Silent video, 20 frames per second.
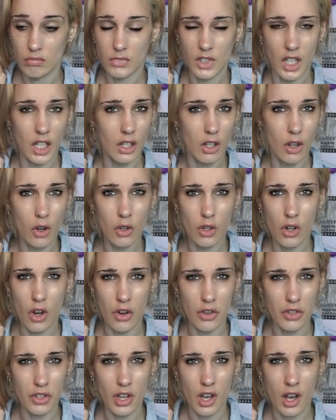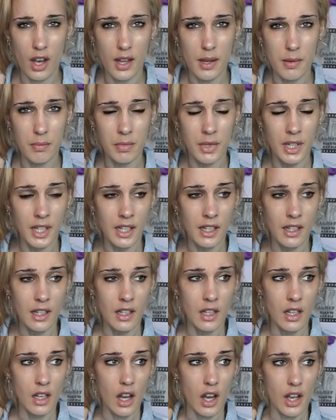a long, long time.
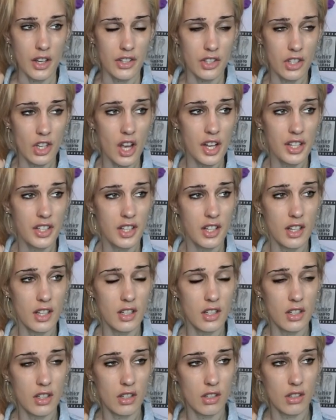I started